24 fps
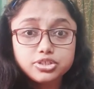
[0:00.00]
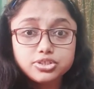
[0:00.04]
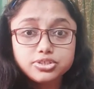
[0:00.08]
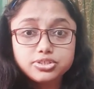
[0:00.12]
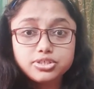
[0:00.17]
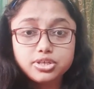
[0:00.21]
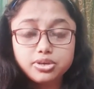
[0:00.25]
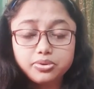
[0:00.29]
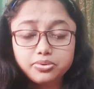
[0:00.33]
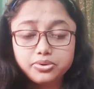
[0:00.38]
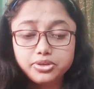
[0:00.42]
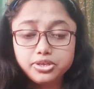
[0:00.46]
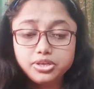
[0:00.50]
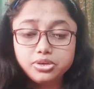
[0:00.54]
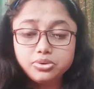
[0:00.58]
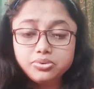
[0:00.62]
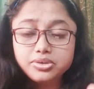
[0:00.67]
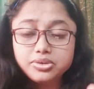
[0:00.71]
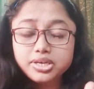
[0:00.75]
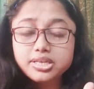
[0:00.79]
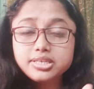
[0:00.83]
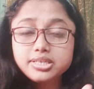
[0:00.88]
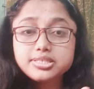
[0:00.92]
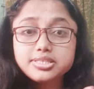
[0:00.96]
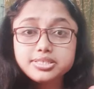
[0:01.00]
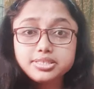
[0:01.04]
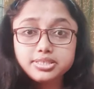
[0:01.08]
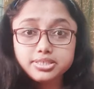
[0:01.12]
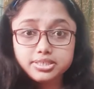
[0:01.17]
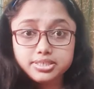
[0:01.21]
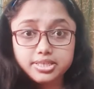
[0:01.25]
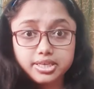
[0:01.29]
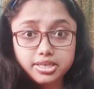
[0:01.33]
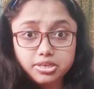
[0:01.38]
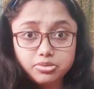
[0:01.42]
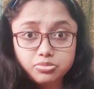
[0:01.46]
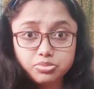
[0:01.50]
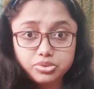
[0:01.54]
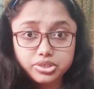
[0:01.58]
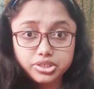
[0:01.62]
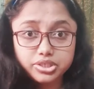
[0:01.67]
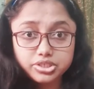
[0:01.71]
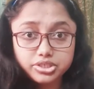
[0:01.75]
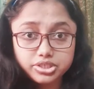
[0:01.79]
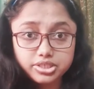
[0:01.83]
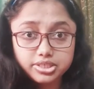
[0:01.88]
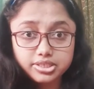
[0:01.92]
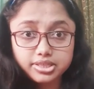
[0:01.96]
So you can
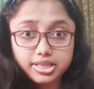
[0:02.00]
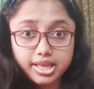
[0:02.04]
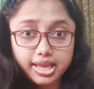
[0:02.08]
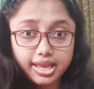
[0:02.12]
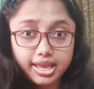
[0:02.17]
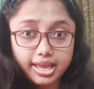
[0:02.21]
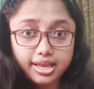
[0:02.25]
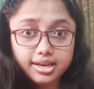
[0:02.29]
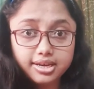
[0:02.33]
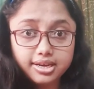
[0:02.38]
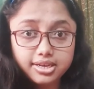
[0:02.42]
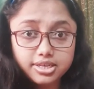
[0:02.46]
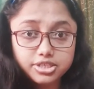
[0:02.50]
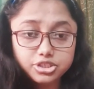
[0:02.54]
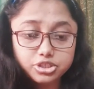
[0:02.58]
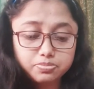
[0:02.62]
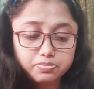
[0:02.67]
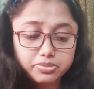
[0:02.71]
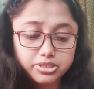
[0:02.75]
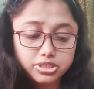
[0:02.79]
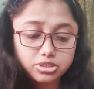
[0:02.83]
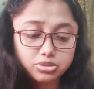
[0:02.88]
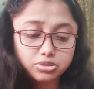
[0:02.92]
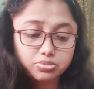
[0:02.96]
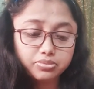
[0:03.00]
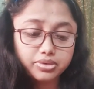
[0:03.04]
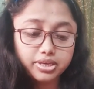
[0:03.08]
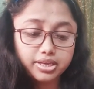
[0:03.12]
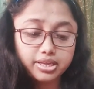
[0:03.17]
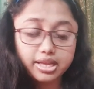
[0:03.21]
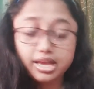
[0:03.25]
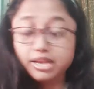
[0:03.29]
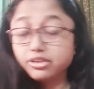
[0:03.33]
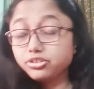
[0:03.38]
distinguish the English between,